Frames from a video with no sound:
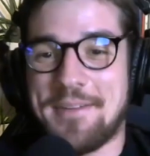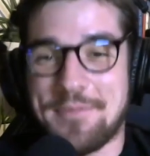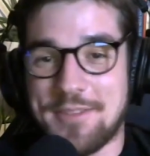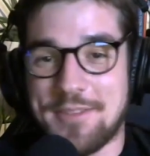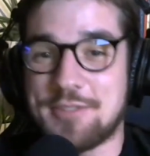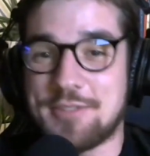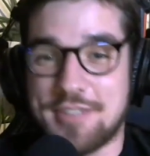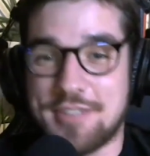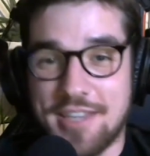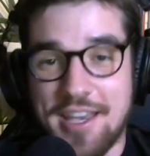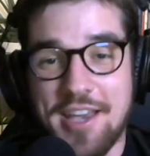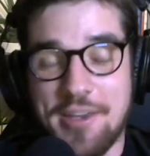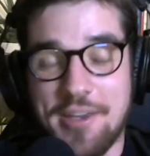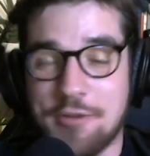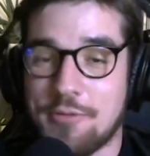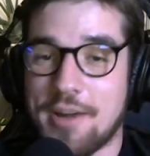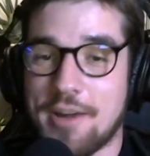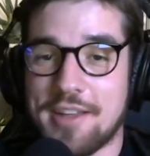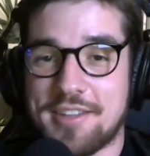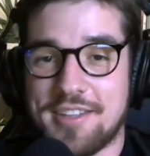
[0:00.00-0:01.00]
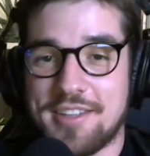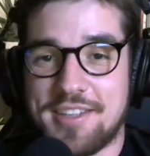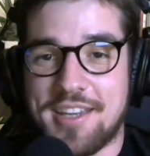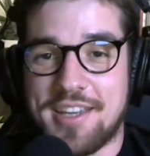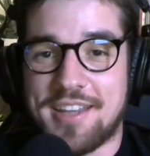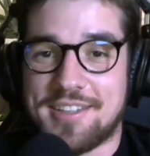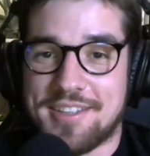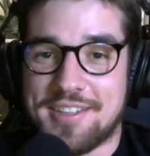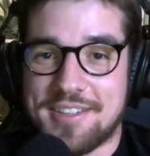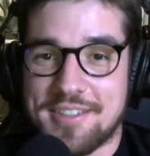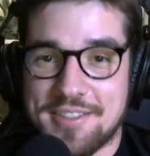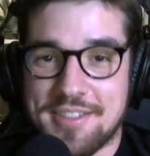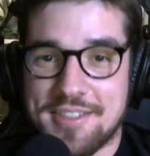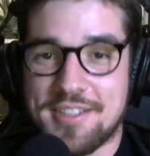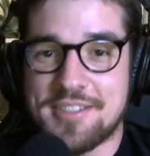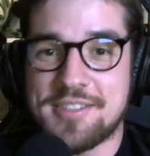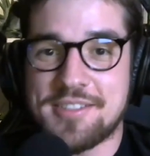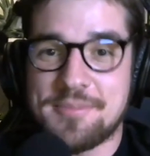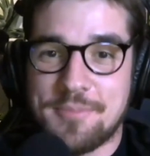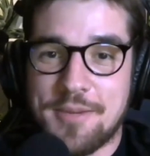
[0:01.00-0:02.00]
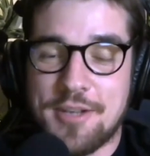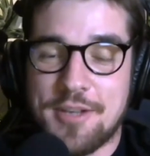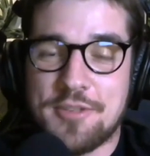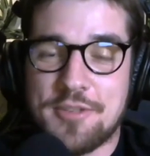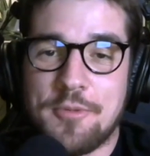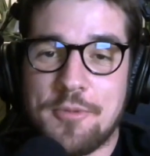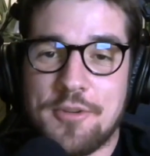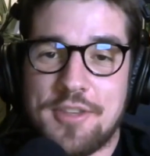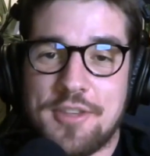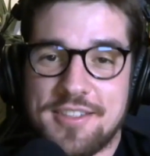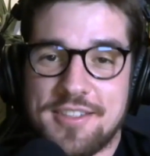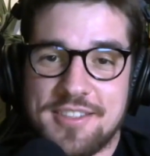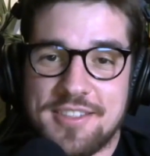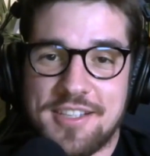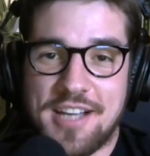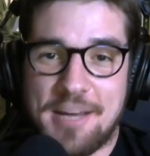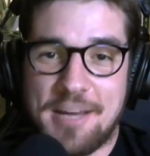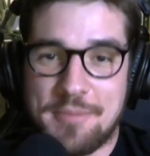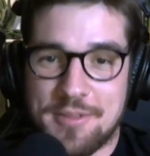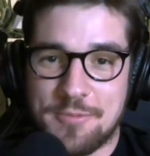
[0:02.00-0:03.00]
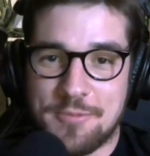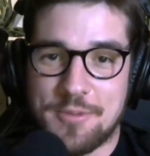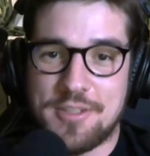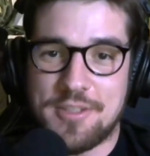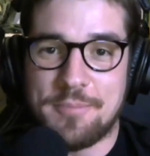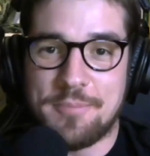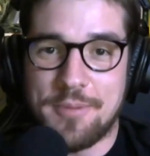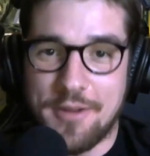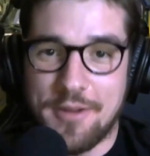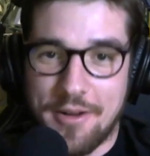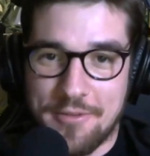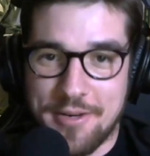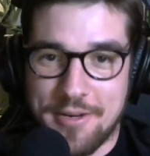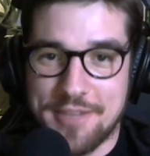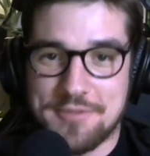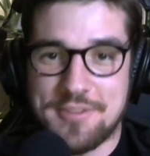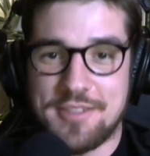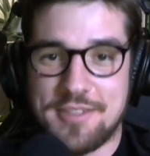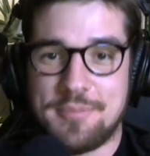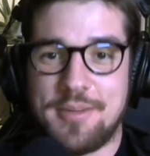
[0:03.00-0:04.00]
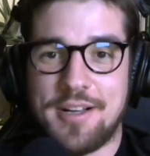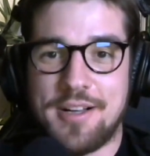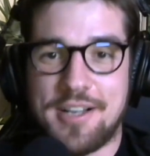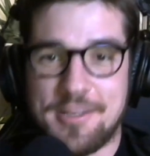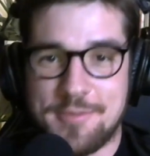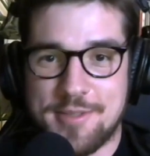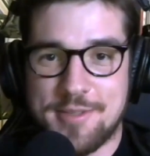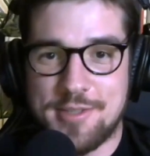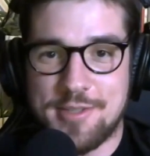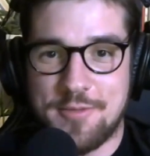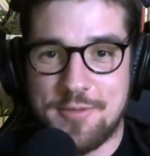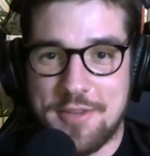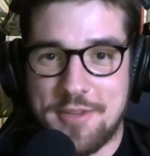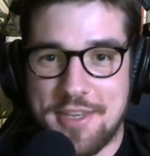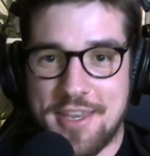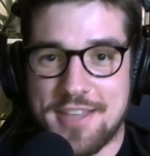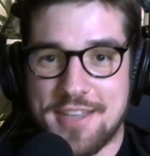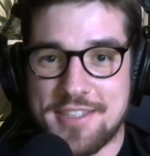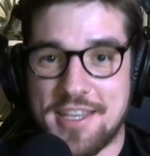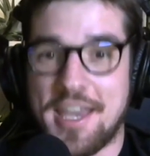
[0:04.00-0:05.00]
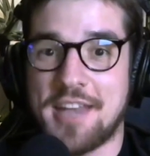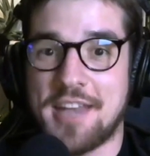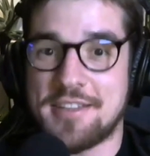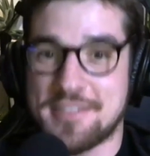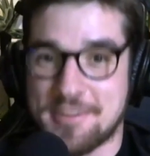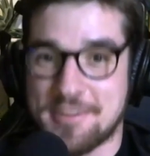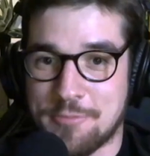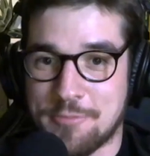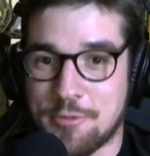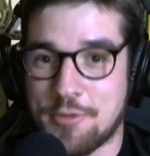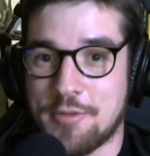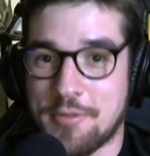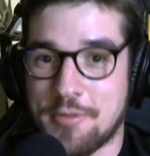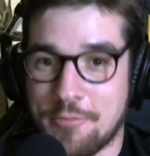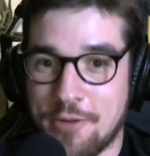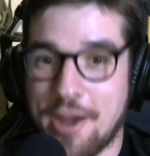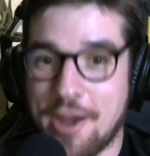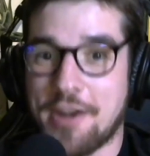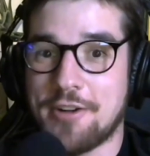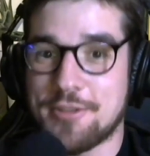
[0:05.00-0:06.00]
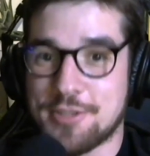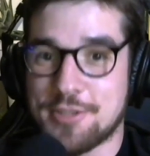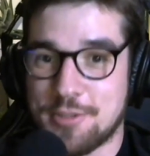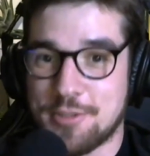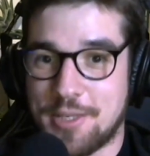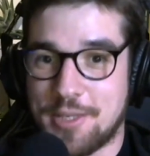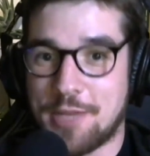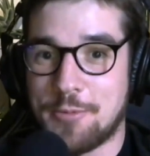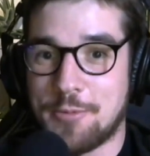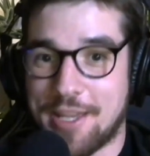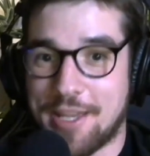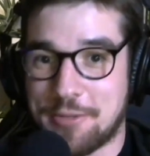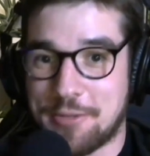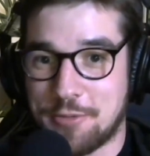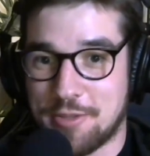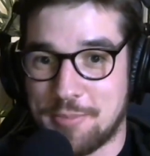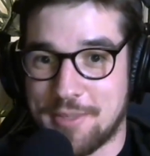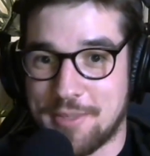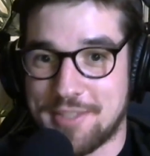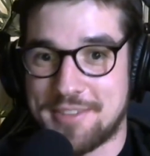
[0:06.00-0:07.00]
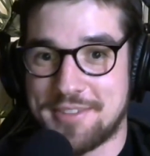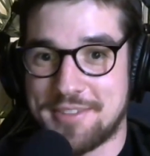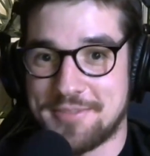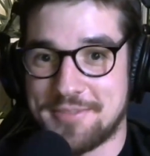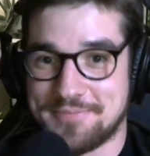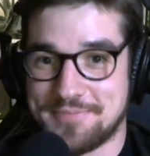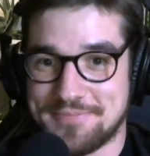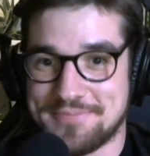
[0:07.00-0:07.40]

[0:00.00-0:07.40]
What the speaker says: You see, you're right in the end. There's much more things in common with the rest of the Balkans Slovenians as the regular Slovenian would like to admit.